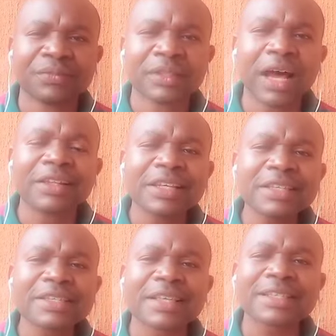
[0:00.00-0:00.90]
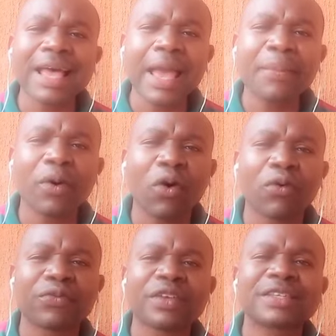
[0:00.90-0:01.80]
Now, this is the type
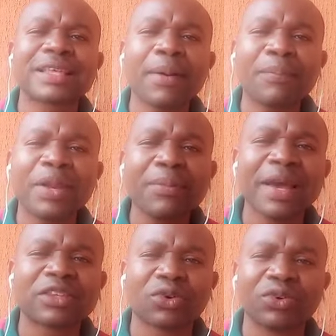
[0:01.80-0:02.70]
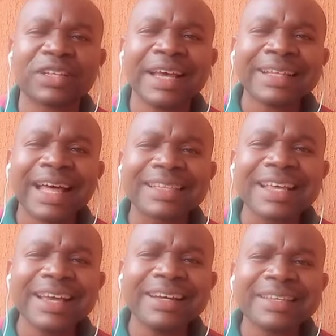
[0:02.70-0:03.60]
of sampling method that
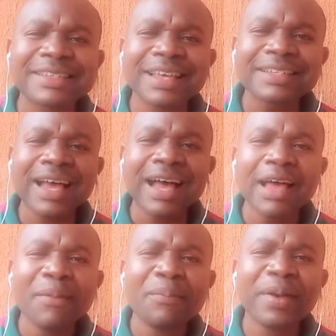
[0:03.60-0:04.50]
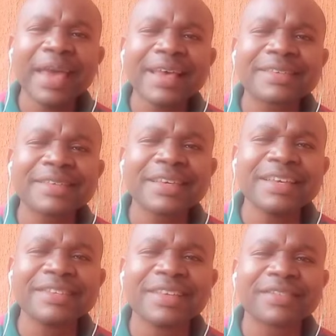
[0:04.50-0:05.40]
a researcher bases
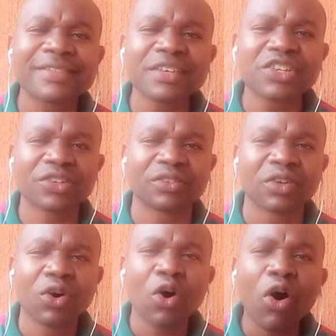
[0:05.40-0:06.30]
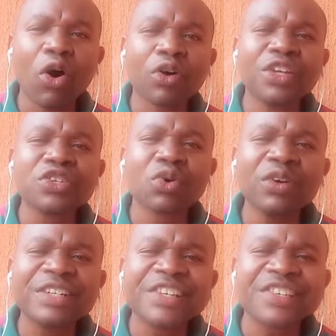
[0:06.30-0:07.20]
his decision on his
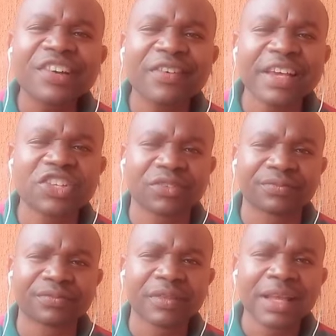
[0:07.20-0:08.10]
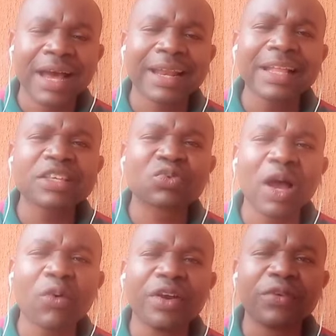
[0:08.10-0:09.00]
own discretion. And that is
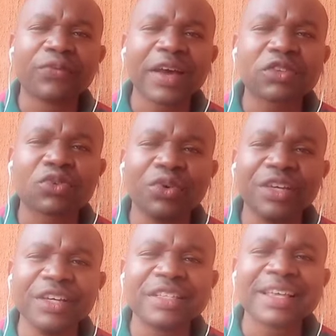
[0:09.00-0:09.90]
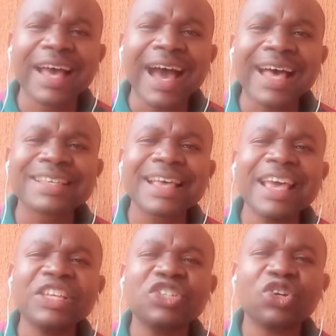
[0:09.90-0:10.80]
why we refer to it as
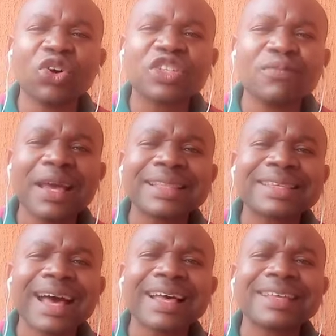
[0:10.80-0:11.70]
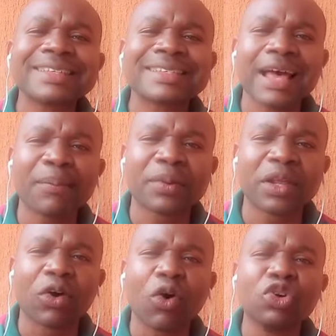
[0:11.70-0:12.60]
a judgmental
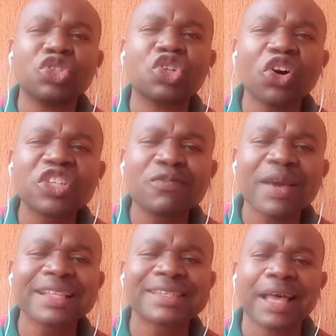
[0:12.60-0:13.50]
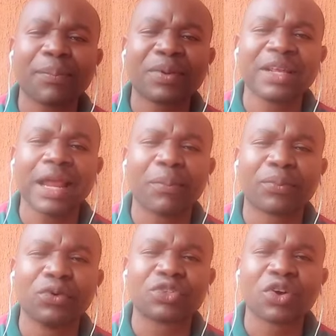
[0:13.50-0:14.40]
sampling or judgment sampling
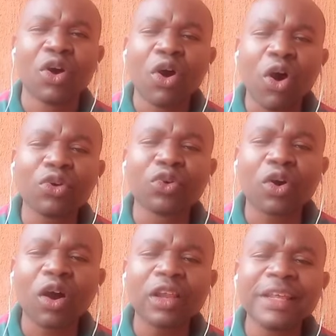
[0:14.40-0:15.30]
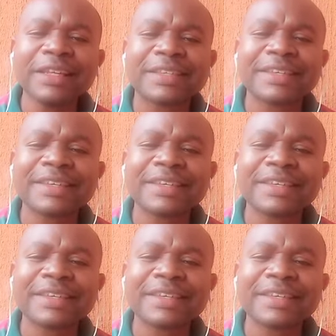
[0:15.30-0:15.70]
approach, or you call it